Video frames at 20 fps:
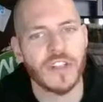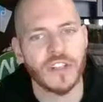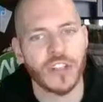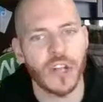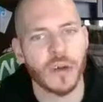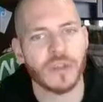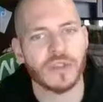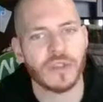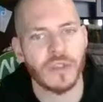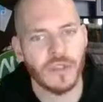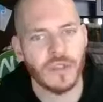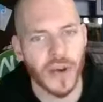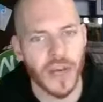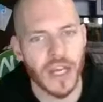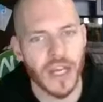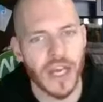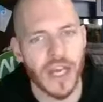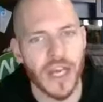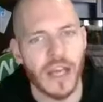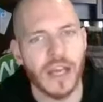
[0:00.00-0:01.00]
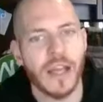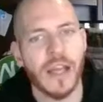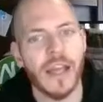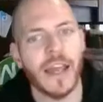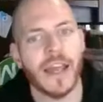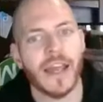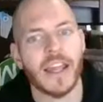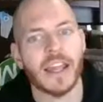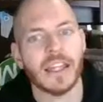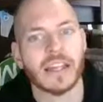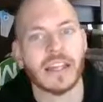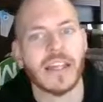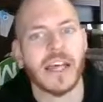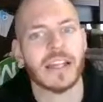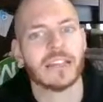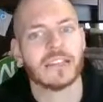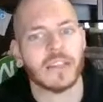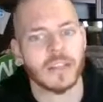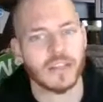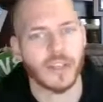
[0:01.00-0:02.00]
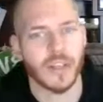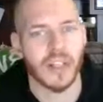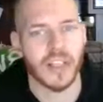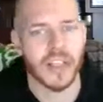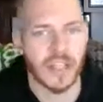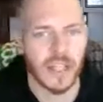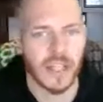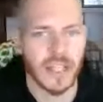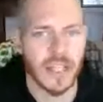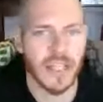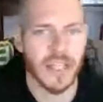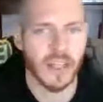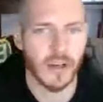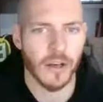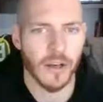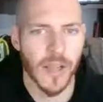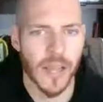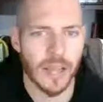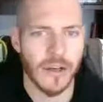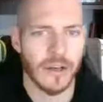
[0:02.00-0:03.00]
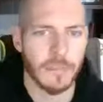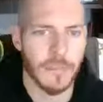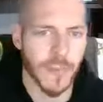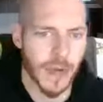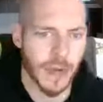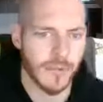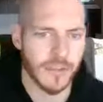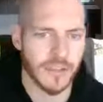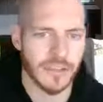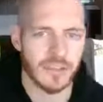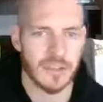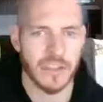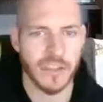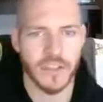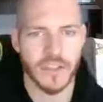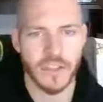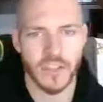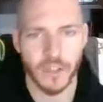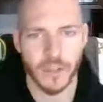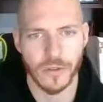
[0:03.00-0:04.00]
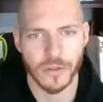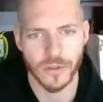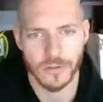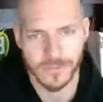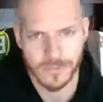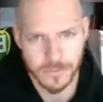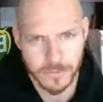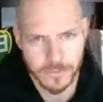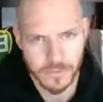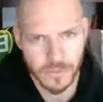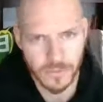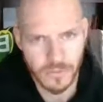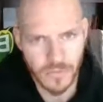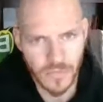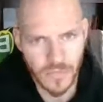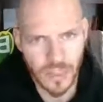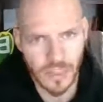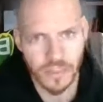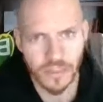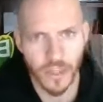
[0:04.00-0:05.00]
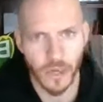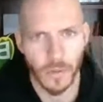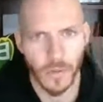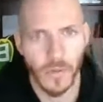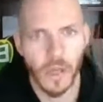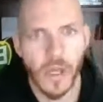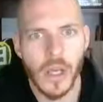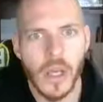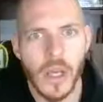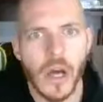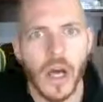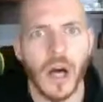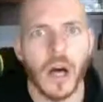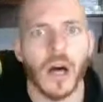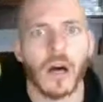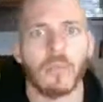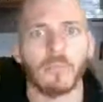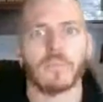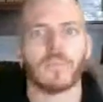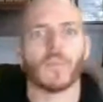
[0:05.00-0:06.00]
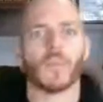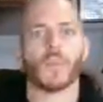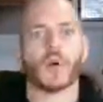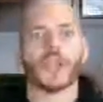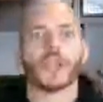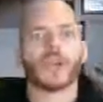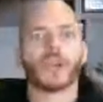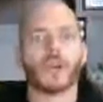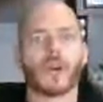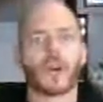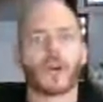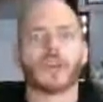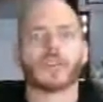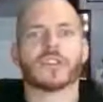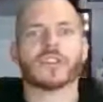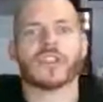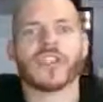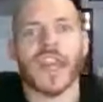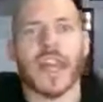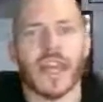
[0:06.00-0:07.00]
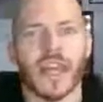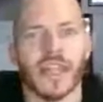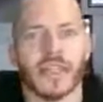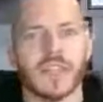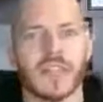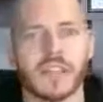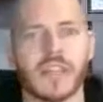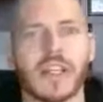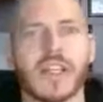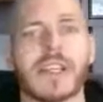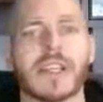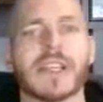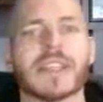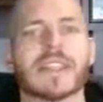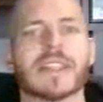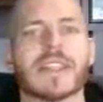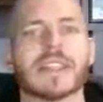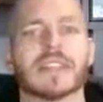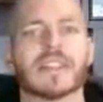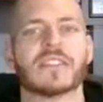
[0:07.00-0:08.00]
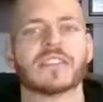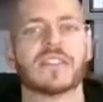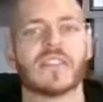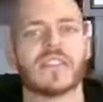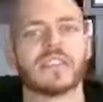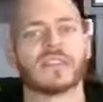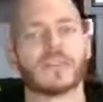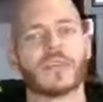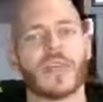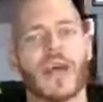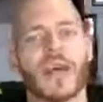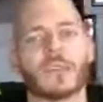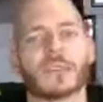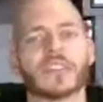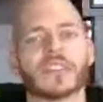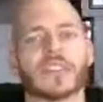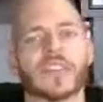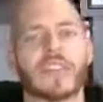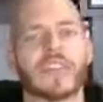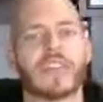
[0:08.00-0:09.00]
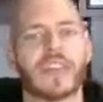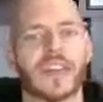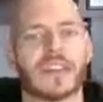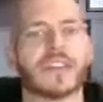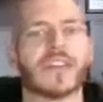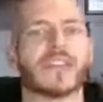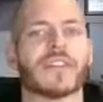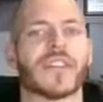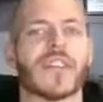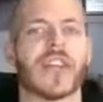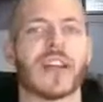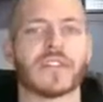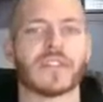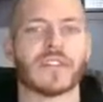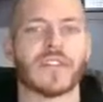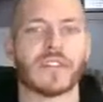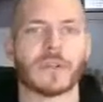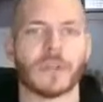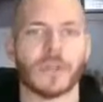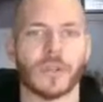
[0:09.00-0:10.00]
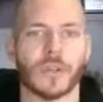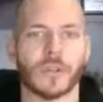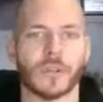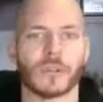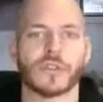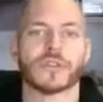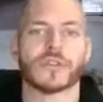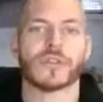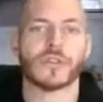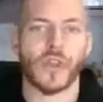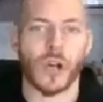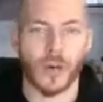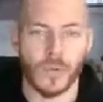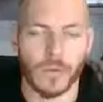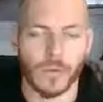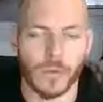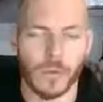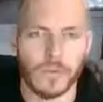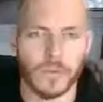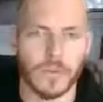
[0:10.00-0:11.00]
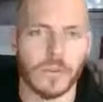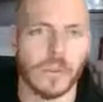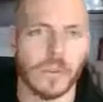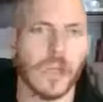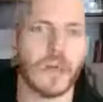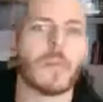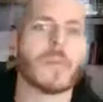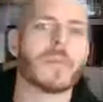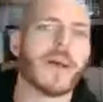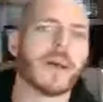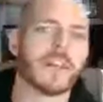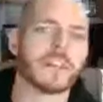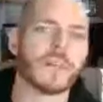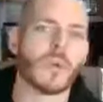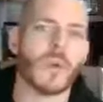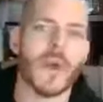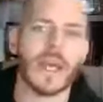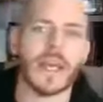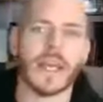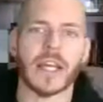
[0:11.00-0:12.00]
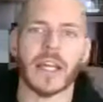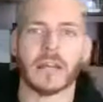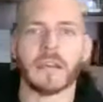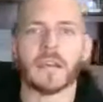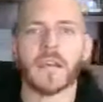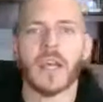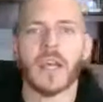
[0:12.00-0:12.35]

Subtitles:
shows and Friday night, and it led to the drinking and the eating, okay? And it benefits the TV shows. So what you don't understand is that these keystone habits can affect everything else that you do. So coming back to weighing